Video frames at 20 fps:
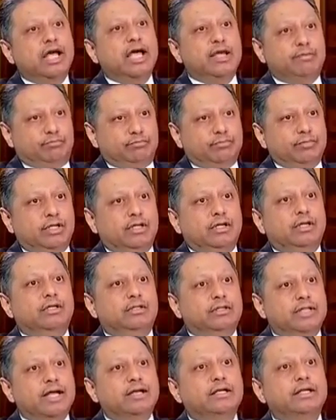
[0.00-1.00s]
the time,
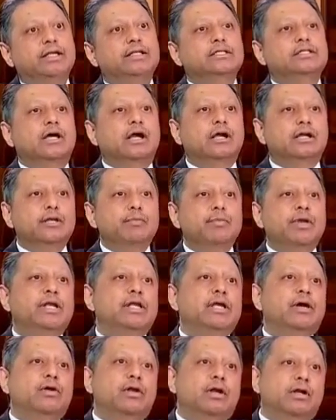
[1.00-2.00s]
that it's
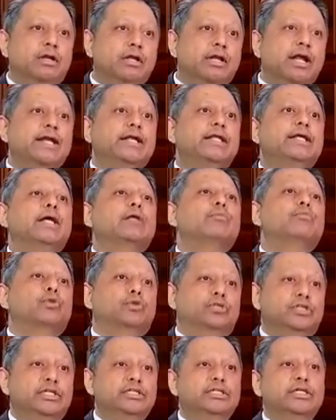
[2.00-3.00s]
ultimately our underwriting and
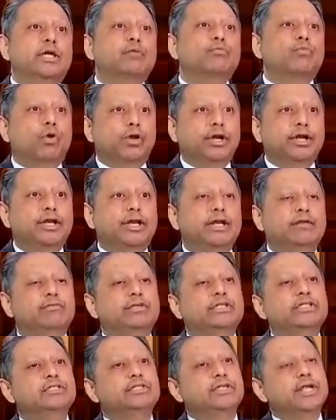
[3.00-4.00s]
processing and
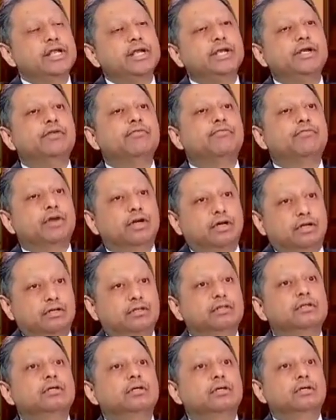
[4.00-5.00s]
monitoring which is really
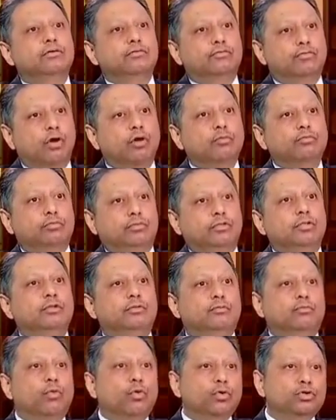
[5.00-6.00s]
different from
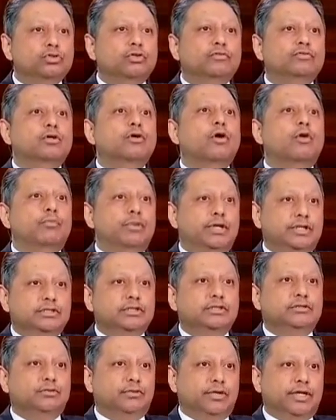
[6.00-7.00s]
most of the
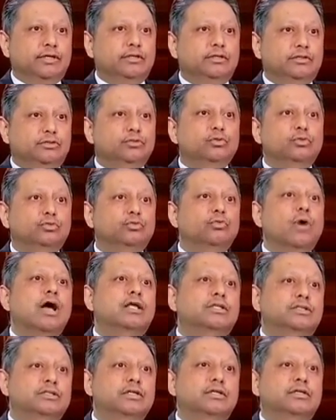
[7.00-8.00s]
competition today. So to
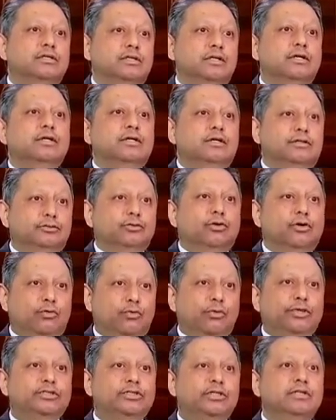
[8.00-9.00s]
answer your
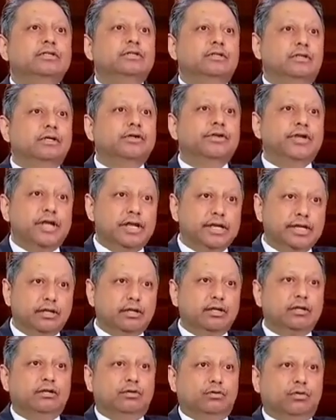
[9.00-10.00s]
question,
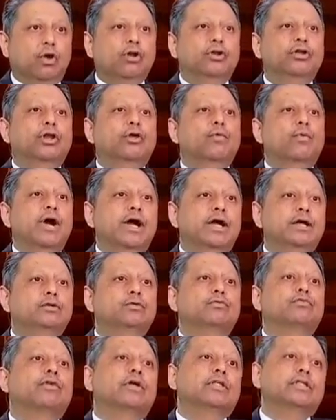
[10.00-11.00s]
really not
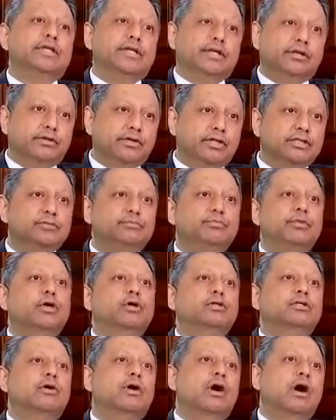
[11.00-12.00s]
required to fund the interest,
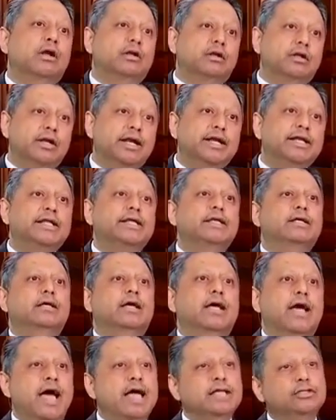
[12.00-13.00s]
because our underwriting
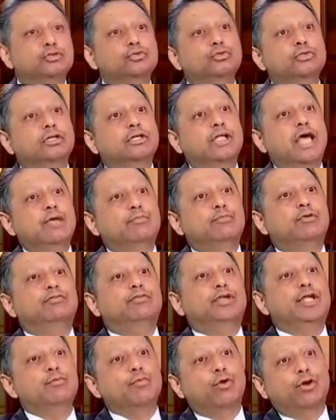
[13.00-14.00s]
has to the time
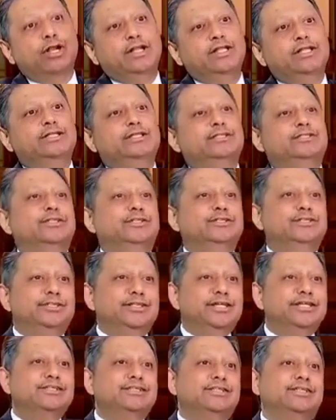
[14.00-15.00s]
of demonetization,
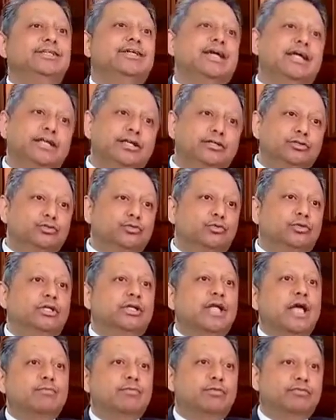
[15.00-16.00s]
GST, and it's through
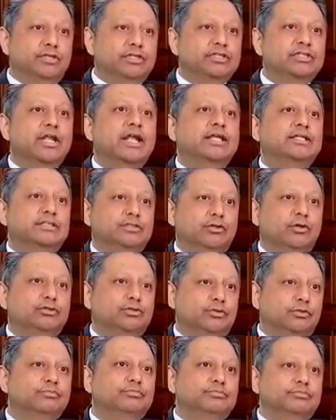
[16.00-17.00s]
the time of this crisis
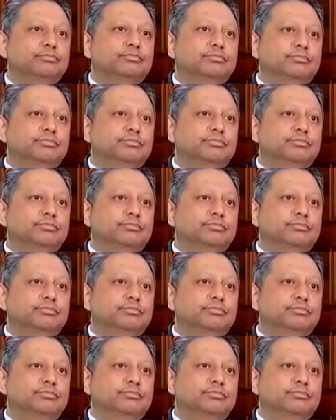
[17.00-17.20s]
also.